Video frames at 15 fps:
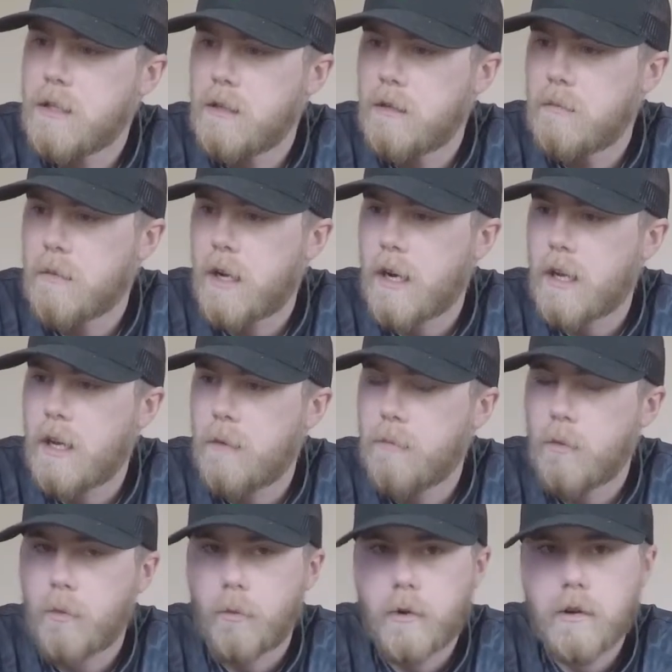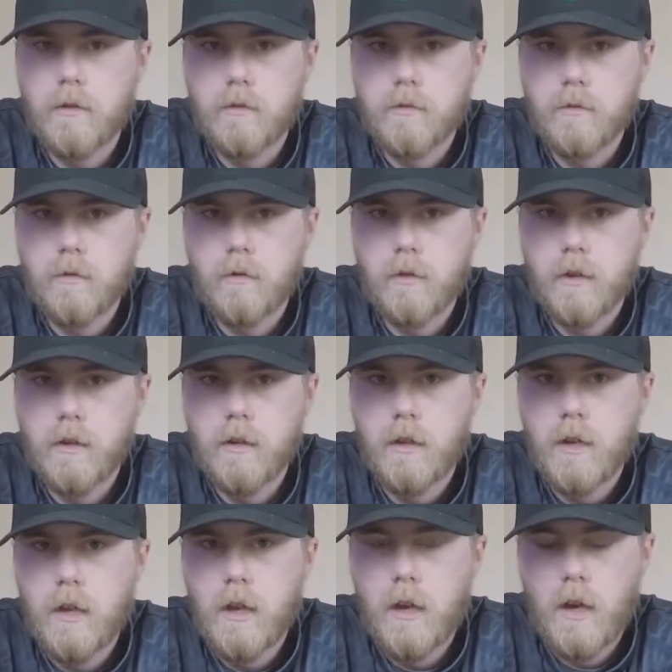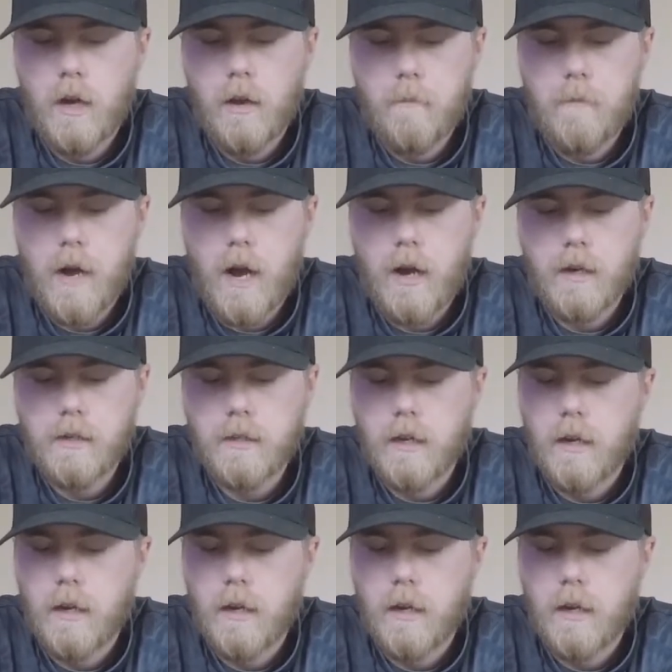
Got a couple reels we're gonna unbox.